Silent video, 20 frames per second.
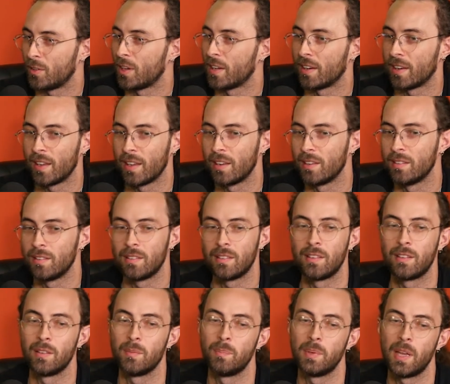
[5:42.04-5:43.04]
it, and
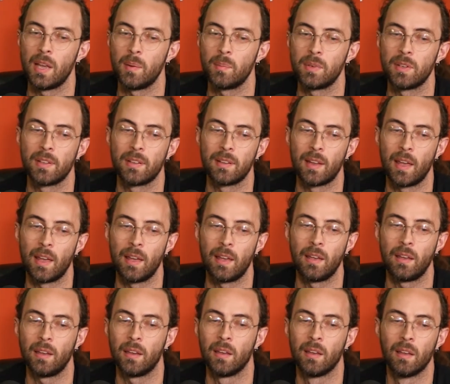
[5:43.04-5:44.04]
to be able to
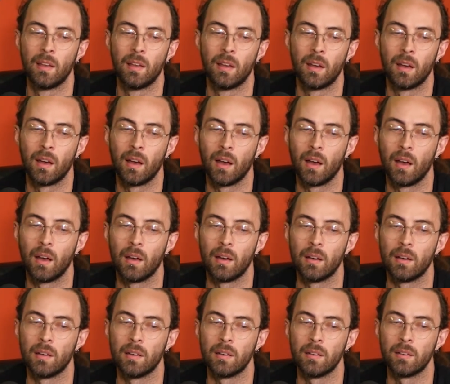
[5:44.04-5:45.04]
say,
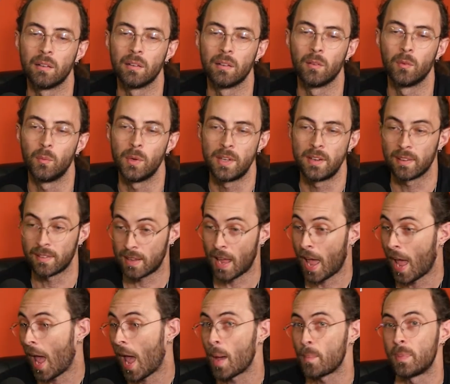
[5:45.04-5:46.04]
uh, we just
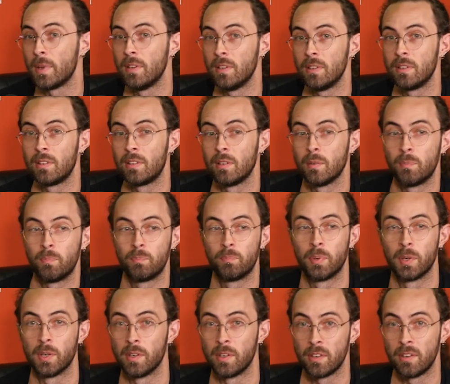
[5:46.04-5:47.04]
happen to
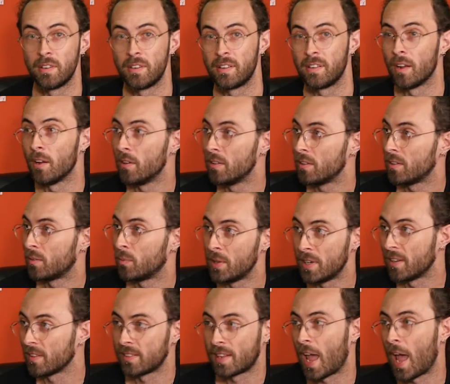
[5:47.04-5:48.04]
produce shows. We
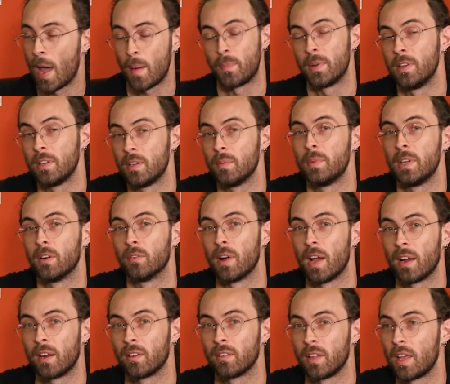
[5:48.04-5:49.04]
just happen to be a
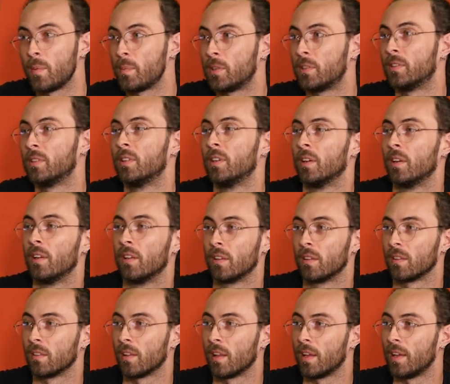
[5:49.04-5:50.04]
record label.
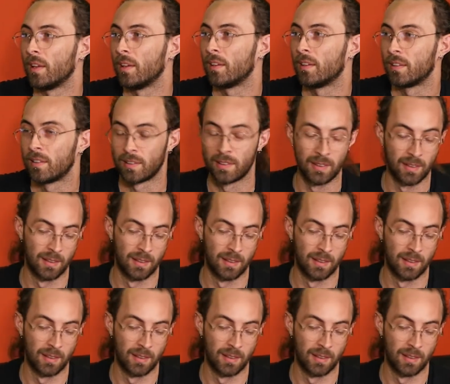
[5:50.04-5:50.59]
Like